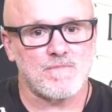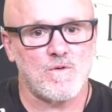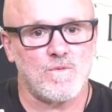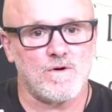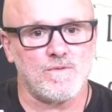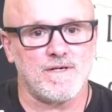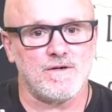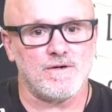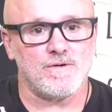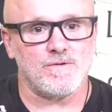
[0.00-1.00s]

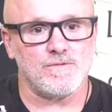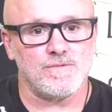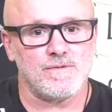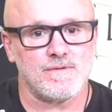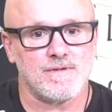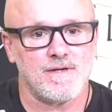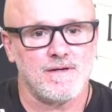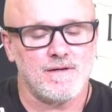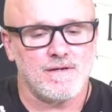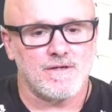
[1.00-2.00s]
Well,
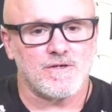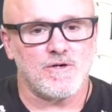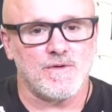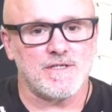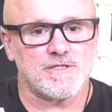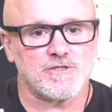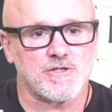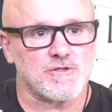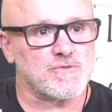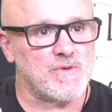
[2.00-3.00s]
going to
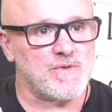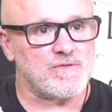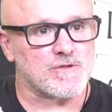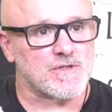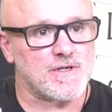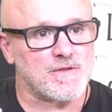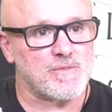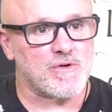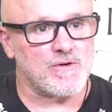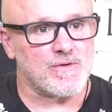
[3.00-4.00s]
church when we first got in the
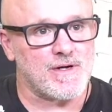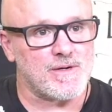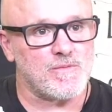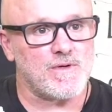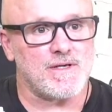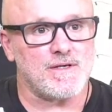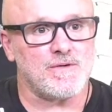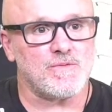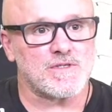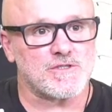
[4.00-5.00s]
program, we
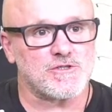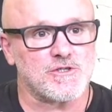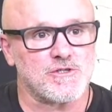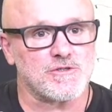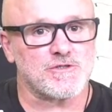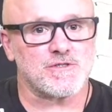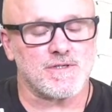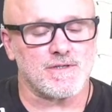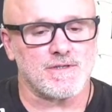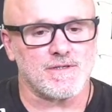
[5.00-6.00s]
went to church
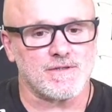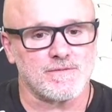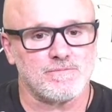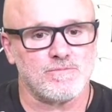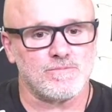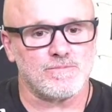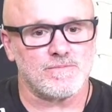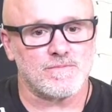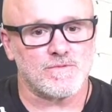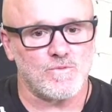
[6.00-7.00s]

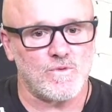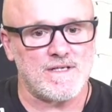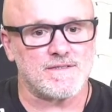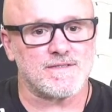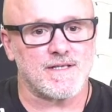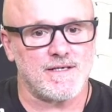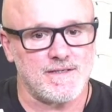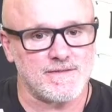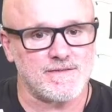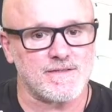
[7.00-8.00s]
Wednesday
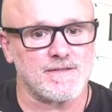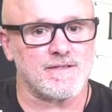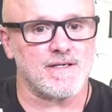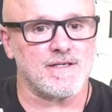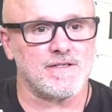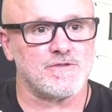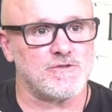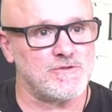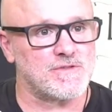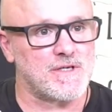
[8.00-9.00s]
and Sunday.
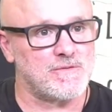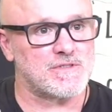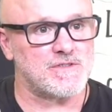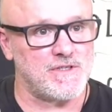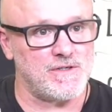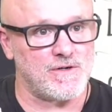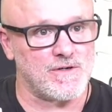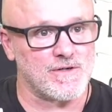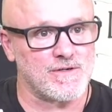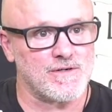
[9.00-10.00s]
Tuesday was
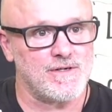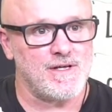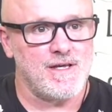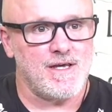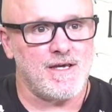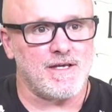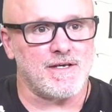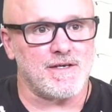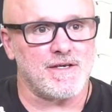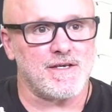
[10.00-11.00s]
CR,
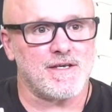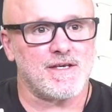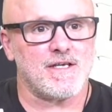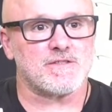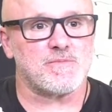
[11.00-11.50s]
and it's